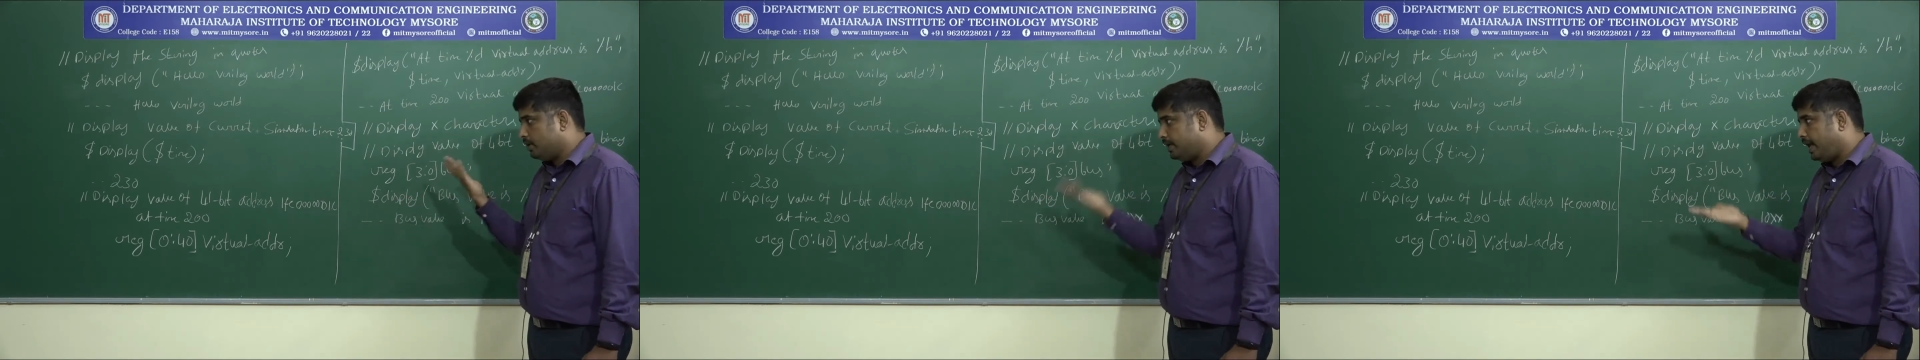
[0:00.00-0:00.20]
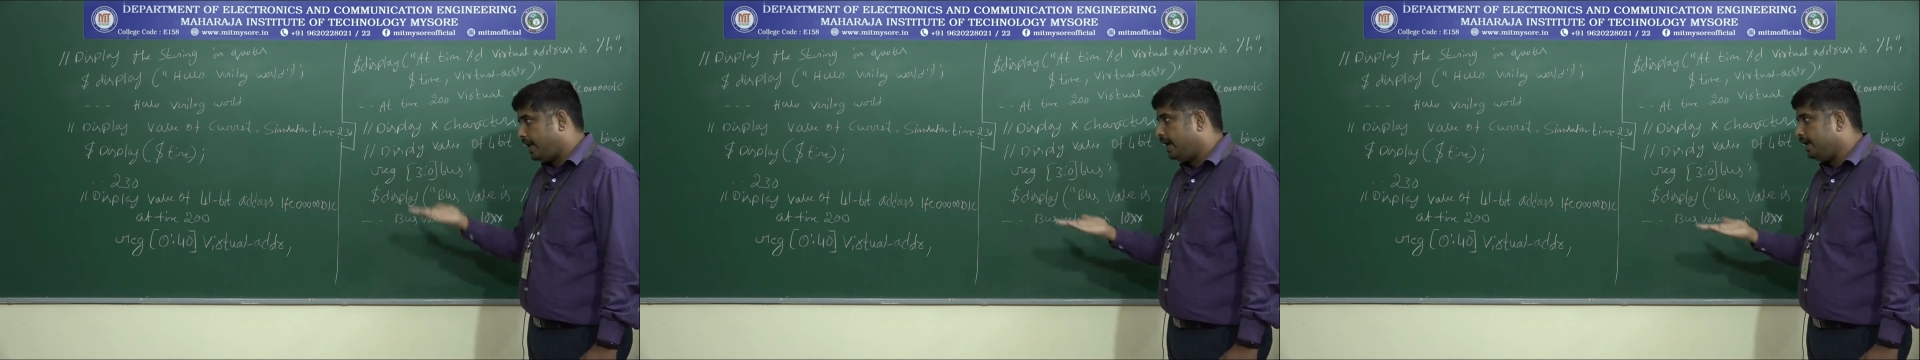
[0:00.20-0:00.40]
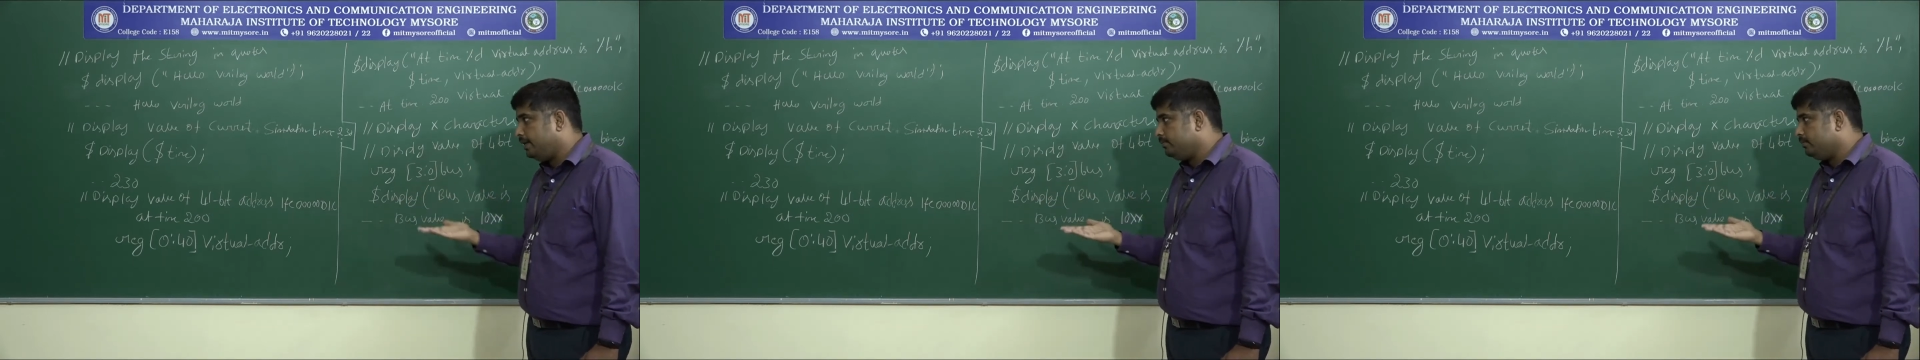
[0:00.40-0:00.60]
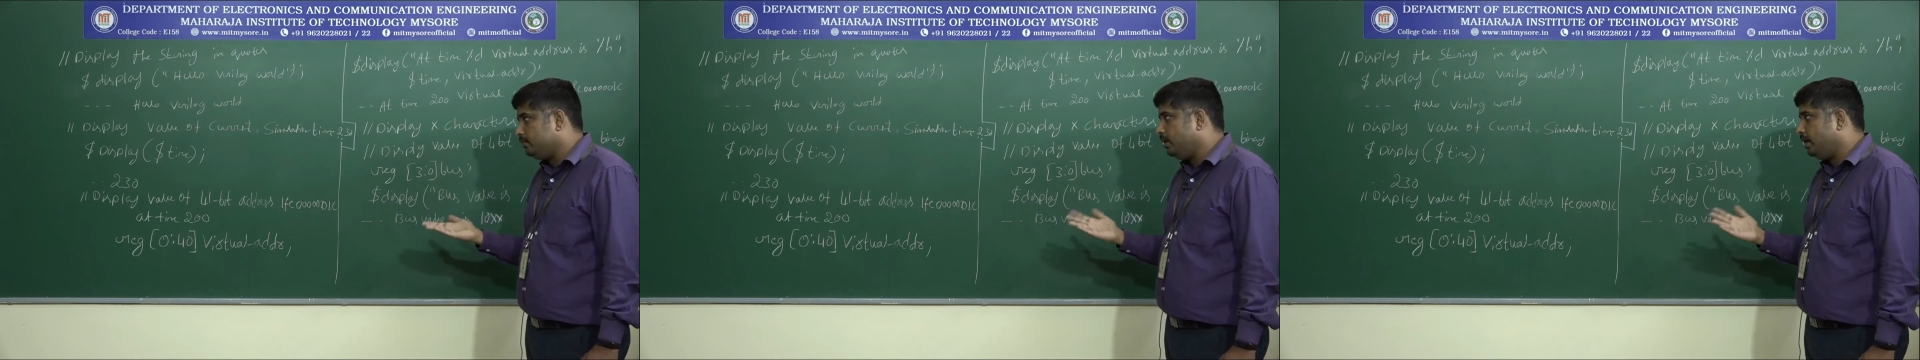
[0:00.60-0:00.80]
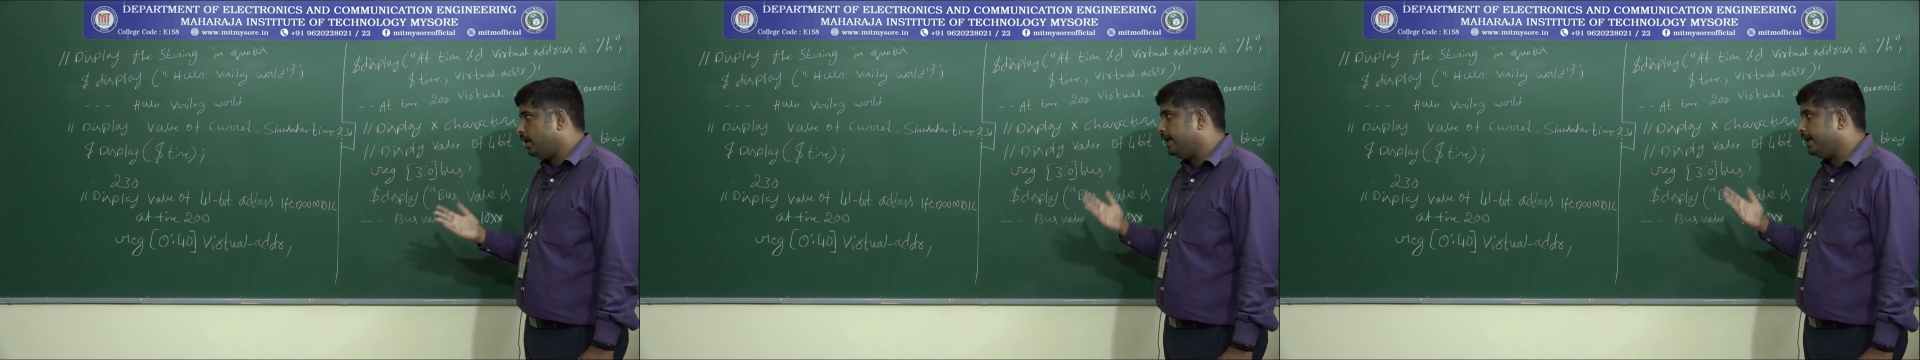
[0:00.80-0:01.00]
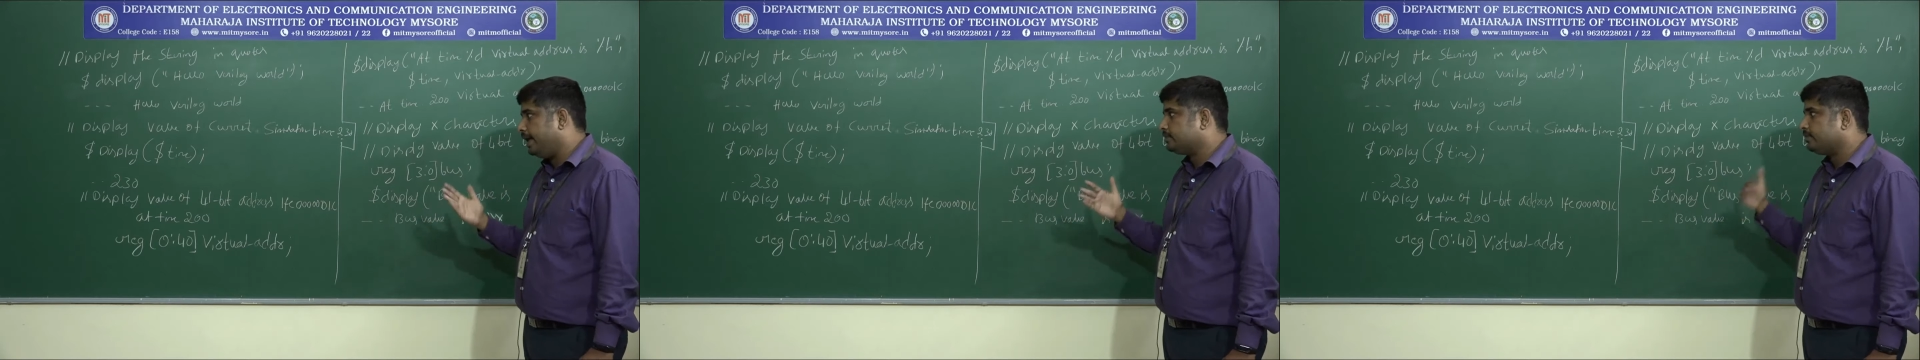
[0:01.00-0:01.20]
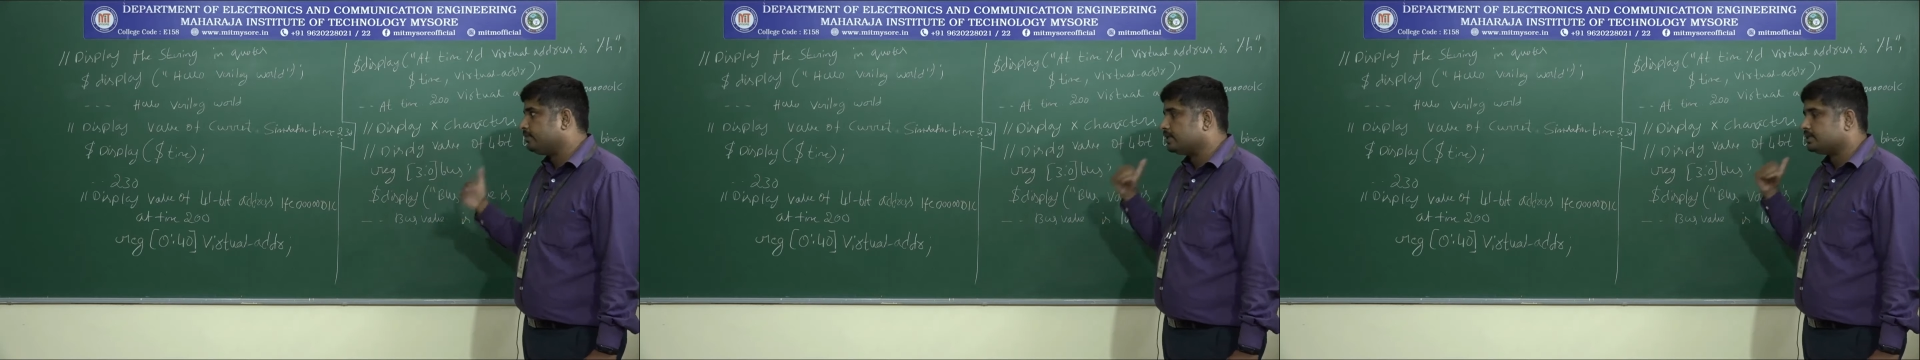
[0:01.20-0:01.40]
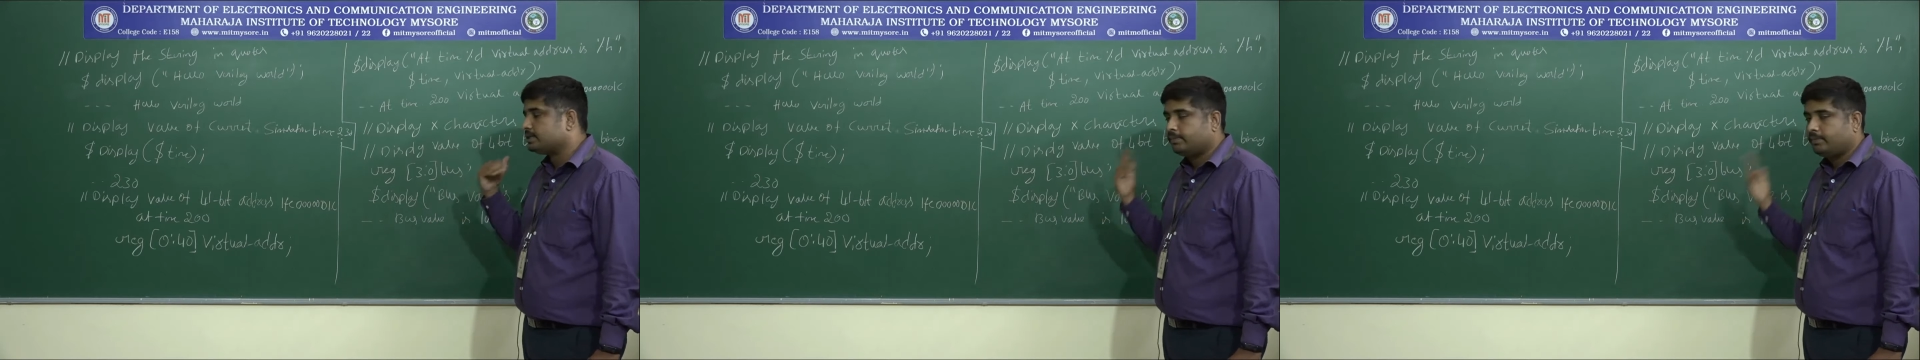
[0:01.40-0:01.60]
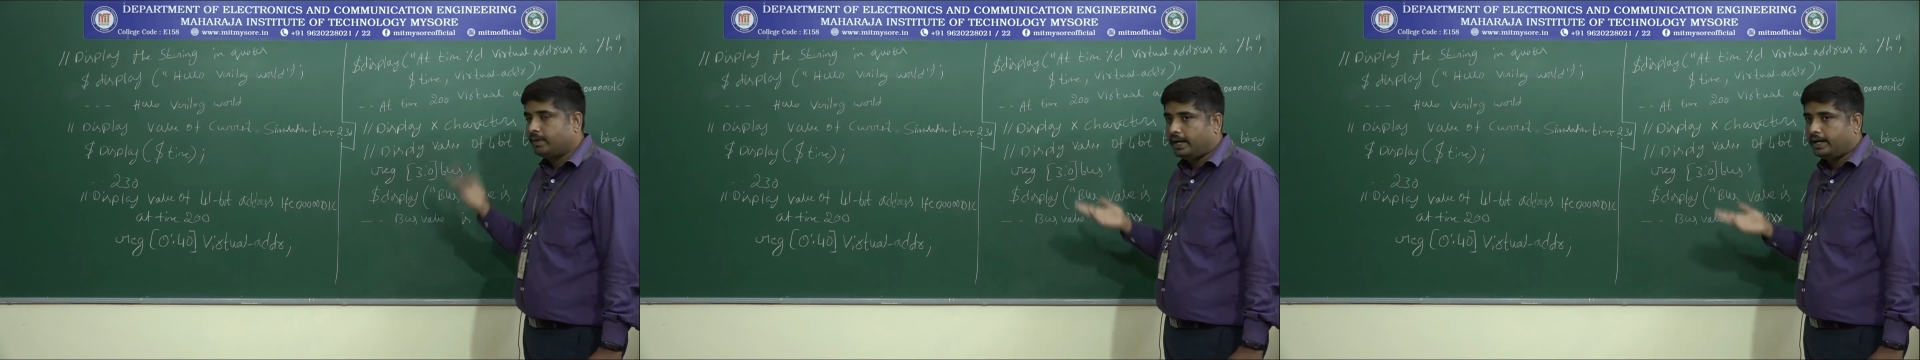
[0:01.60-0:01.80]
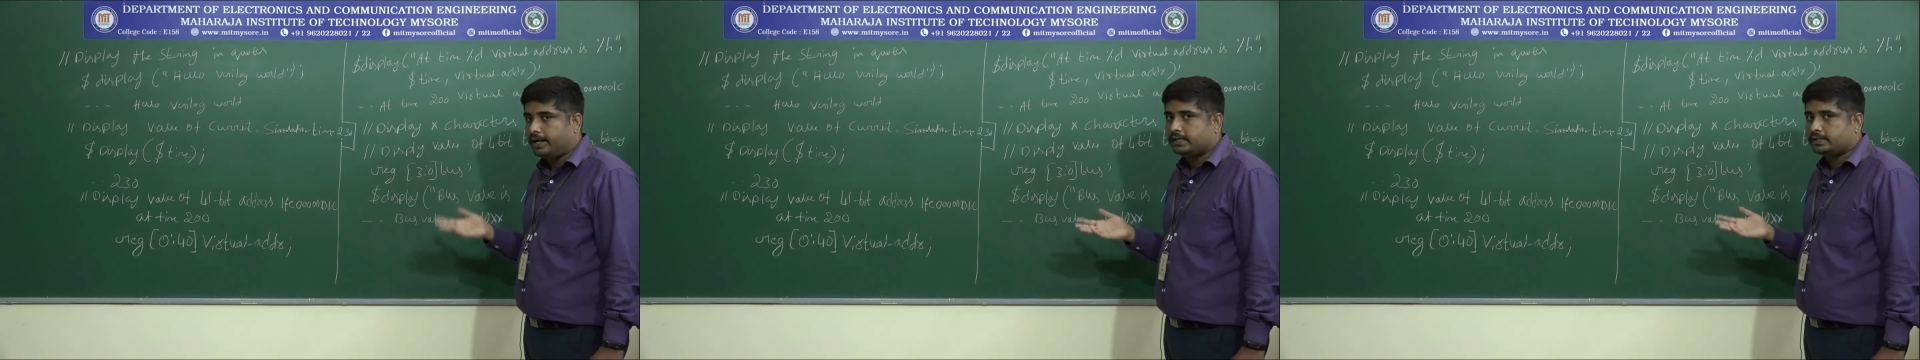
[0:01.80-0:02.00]
time and as well as some
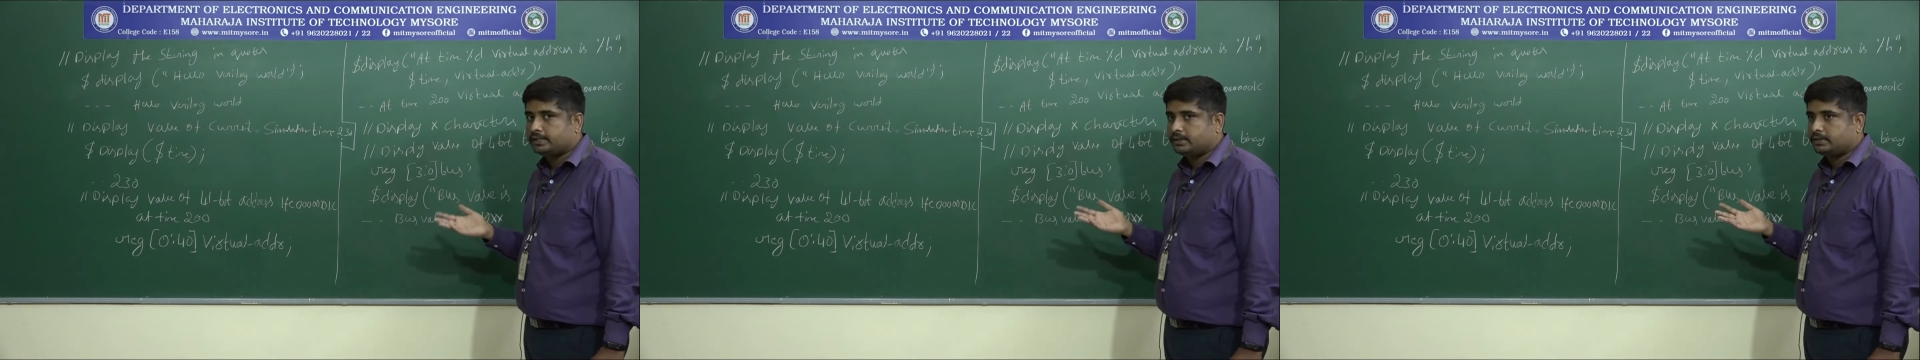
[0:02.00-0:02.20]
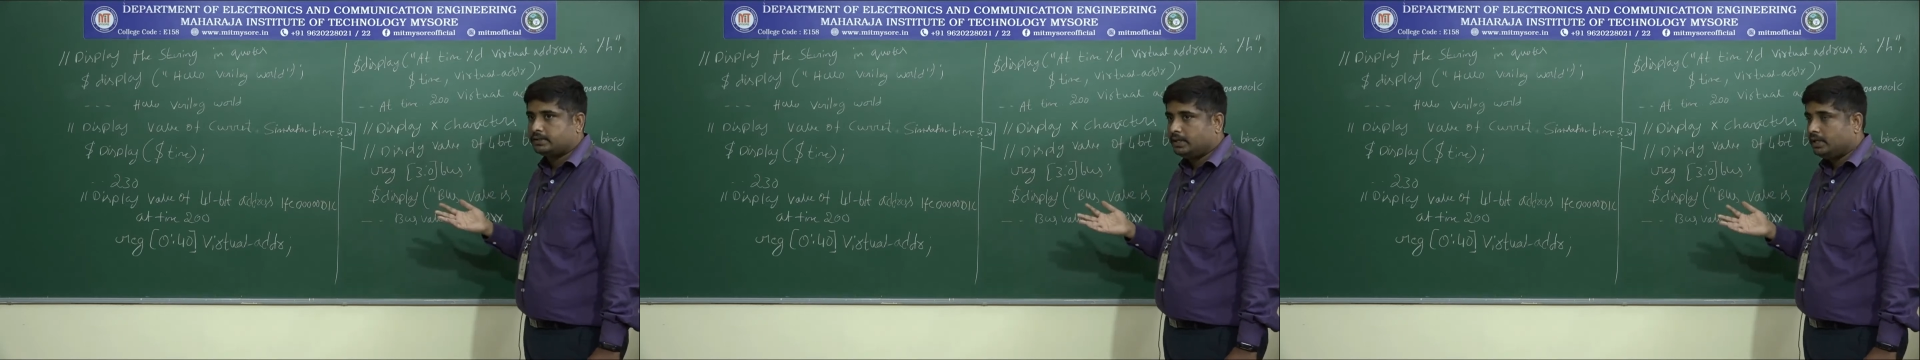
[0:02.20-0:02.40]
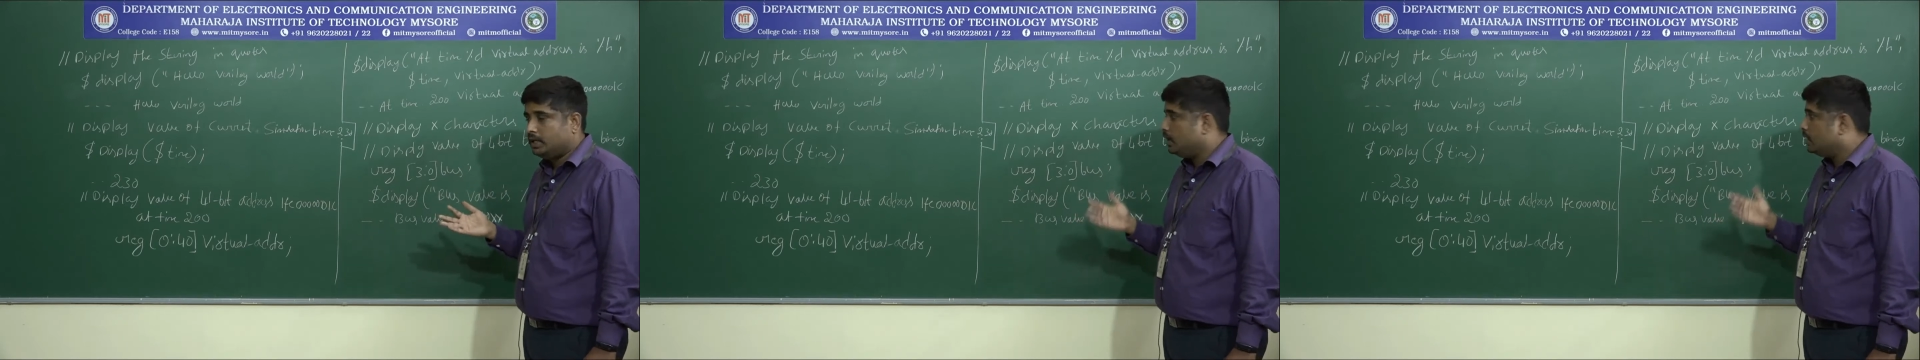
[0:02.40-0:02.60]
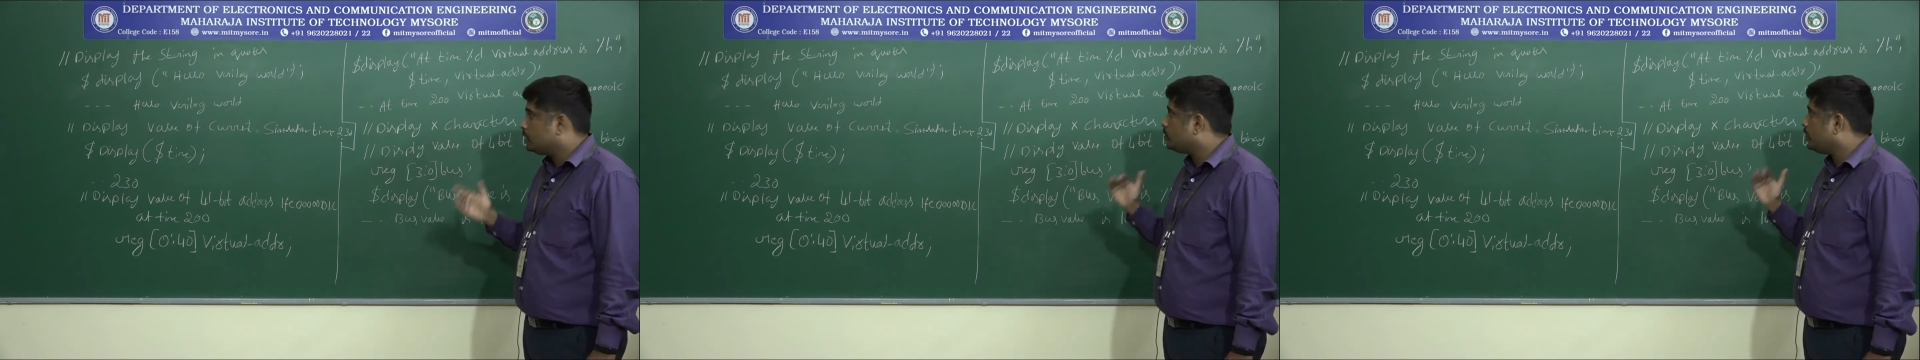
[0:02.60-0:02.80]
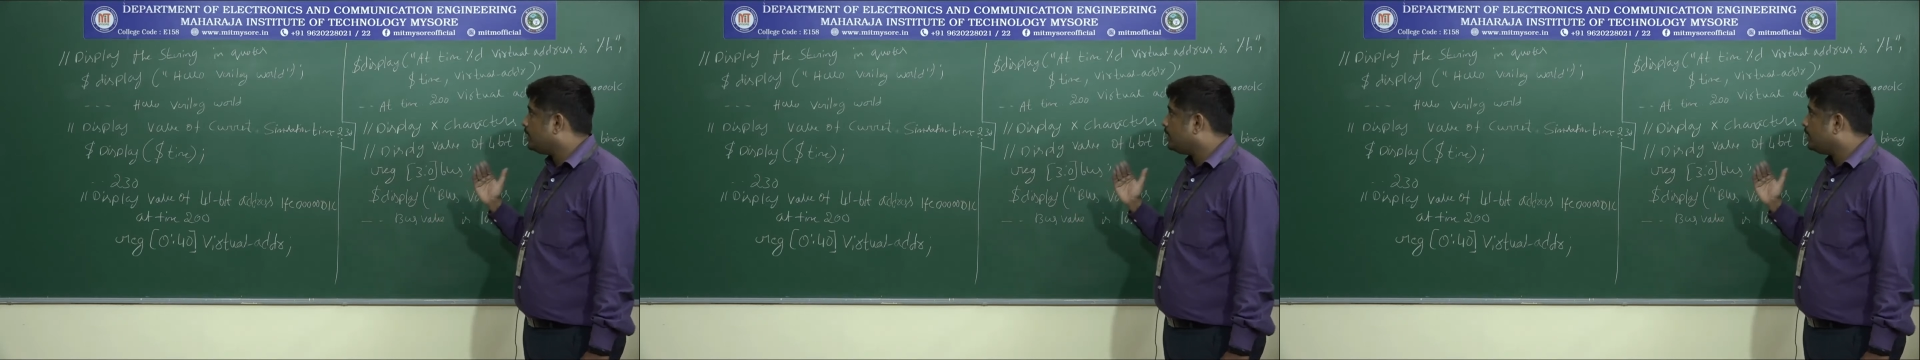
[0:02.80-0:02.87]
addresses. So